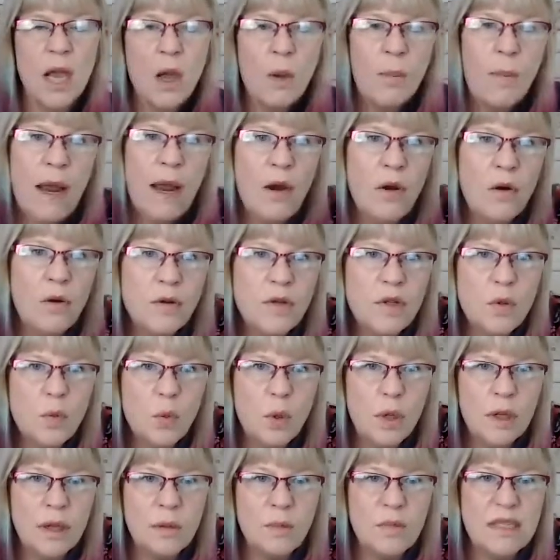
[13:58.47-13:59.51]
But I also
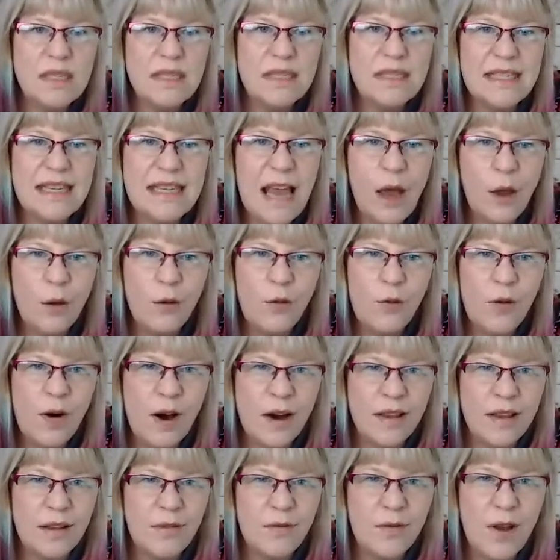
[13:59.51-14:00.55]
want them to see how far
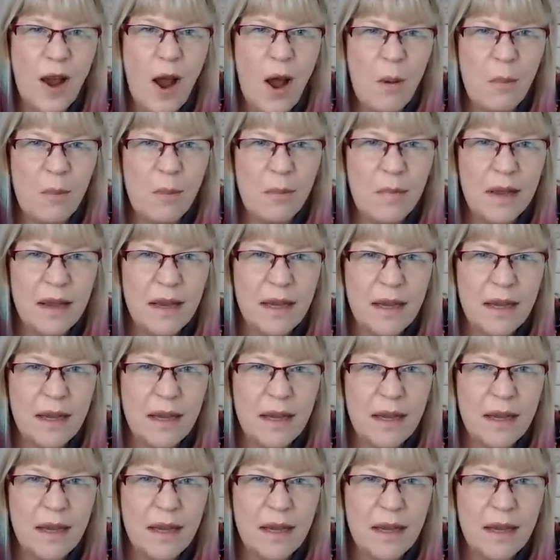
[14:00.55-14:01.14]
they've come,